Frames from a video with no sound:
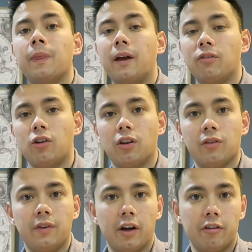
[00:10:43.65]
I've got
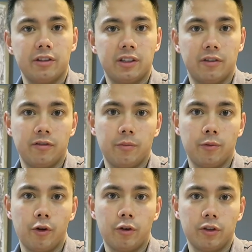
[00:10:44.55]
the various different
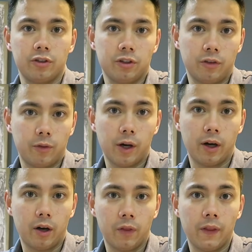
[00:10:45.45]
brokers software
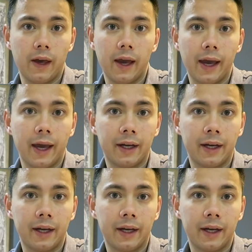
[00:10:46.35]
on there,